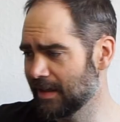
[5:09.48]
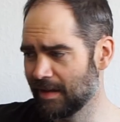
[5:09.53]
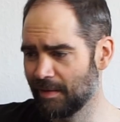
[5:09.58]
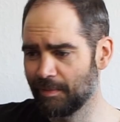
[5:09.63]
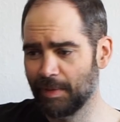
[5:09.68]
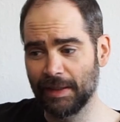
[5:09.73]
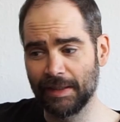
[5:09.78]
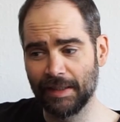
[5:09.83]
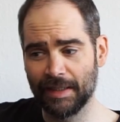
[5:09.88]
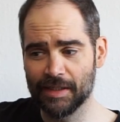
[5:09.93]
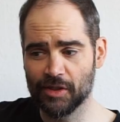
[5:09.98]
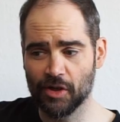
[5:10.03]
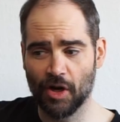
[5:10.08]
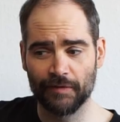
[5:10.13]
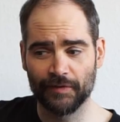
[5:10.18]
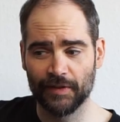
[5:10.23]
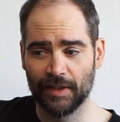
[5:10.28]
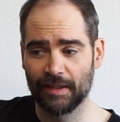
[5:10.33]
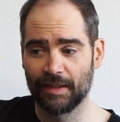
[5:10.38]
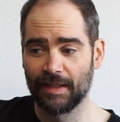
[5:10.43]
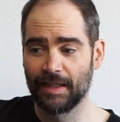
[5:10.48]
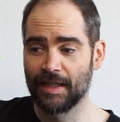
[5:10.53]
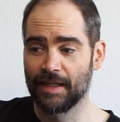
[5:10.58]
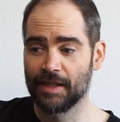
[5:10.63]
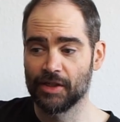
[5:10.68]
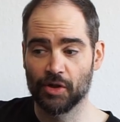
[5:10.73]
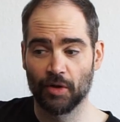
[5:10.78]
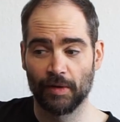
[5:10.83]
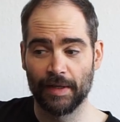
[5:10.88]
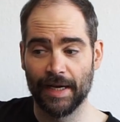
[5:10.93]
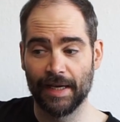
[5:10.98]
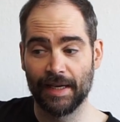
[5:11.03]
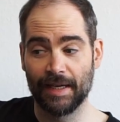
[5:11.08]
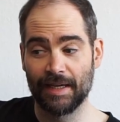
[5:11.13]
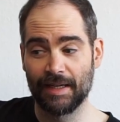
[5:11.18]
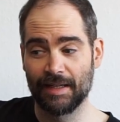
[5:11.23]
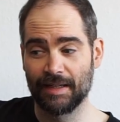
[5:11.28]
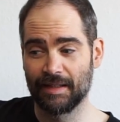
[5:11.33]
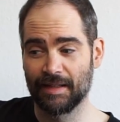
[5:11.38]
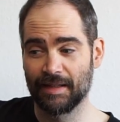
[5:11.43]
Billy does often. So like
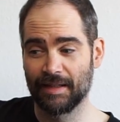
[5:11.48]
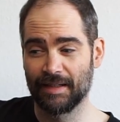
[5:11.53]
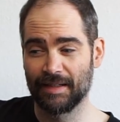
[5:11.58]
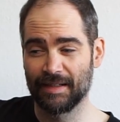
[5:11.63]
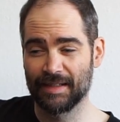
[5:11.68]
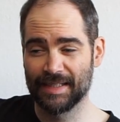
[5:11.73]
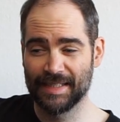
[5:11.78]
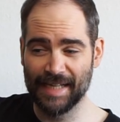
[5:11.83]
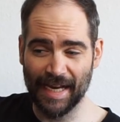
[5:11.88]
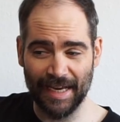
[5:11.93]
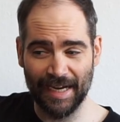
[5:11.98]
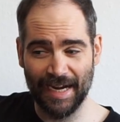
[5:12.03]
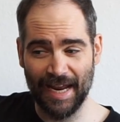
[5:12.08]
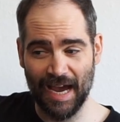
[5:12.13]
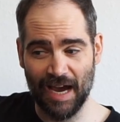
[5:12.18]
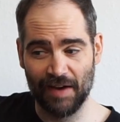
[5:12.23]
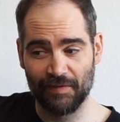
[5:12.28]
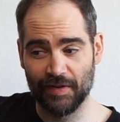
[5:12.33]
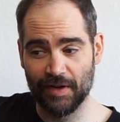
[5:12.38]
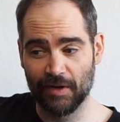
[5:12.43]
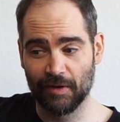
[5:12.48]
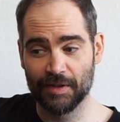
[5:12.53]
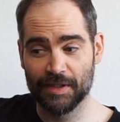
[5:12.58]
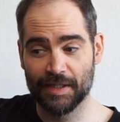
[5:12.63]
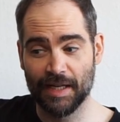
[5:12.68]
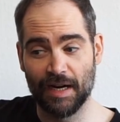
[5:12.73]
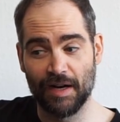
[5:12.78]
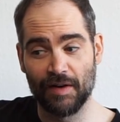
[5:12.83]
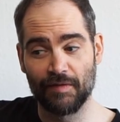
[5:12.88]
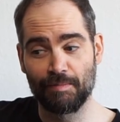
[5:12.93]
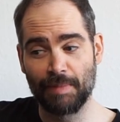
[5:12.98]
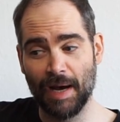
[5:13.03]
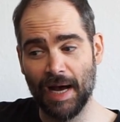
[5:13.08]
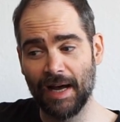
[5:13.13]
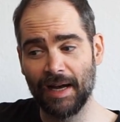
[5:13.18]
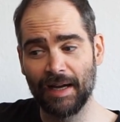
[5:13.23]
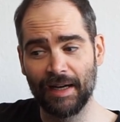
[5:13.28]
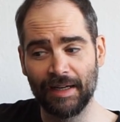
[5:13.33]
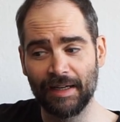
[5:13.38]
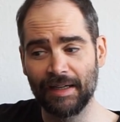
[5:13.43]
in the second half here, instead of
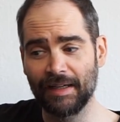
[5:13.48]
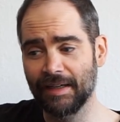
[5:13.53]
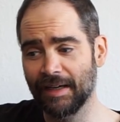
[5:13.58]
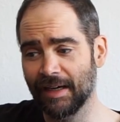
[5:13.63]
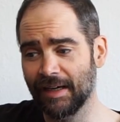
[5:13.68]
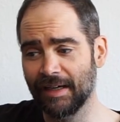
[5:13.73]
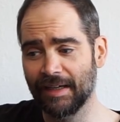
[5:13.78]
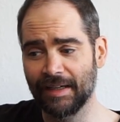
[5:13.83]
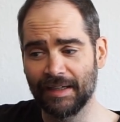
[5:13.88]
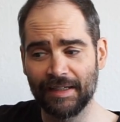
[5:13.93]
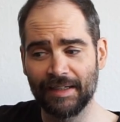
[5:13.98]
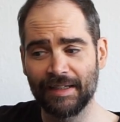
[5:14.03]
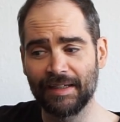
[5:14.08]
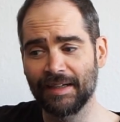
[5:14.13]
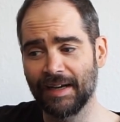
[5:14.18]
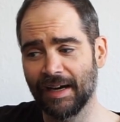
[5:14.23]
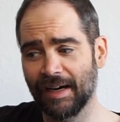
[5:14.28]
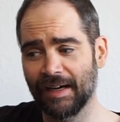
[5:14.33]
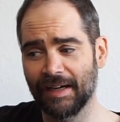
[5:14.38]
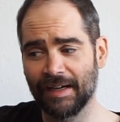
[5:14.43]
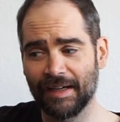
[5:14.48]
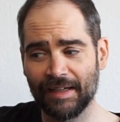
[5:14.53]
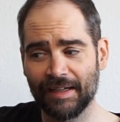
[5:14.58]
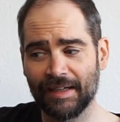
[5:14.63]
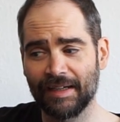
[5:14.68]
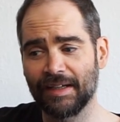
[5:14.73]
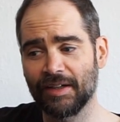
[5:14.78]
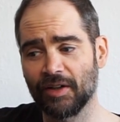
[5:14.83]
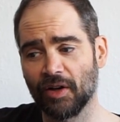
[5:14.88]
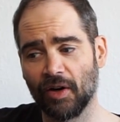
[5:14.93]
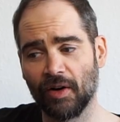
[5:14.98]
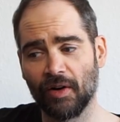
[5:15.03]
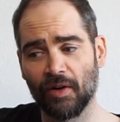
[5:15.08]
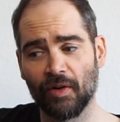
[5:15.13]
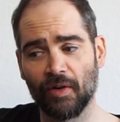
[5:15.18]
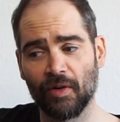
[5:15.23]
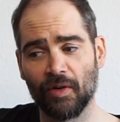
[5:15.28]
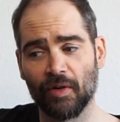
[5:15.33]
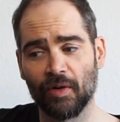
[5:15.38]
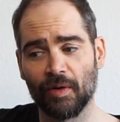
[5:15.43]
ba da da
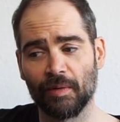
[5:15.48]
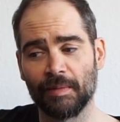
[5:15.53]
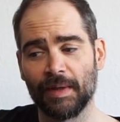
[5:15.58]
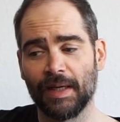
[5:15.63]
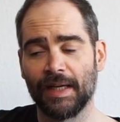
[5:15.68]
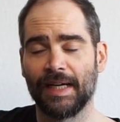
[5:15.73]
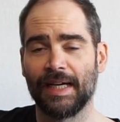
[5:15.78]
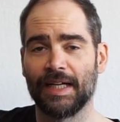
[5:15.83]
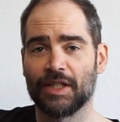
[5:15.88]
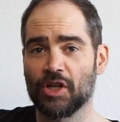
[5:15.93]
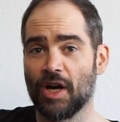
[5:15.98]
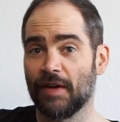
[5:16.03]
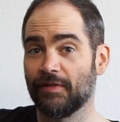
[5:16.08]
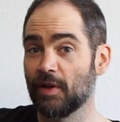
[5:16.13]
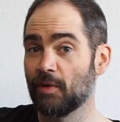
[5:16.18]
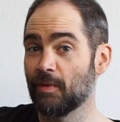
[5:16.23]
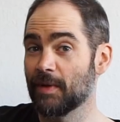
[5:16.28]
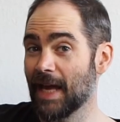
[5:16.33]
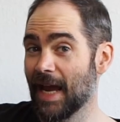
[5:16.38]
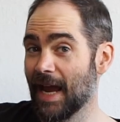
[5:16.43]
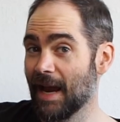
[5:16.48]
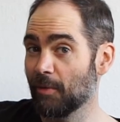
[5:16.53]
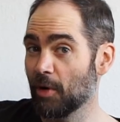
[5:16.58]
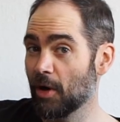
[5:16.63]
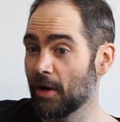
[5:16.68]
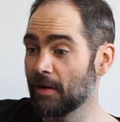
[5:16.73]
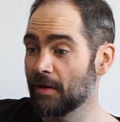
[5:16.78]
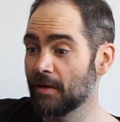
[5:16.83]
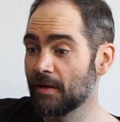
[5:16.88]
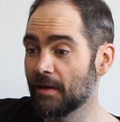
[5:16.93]
dum, it's often with a hammer on,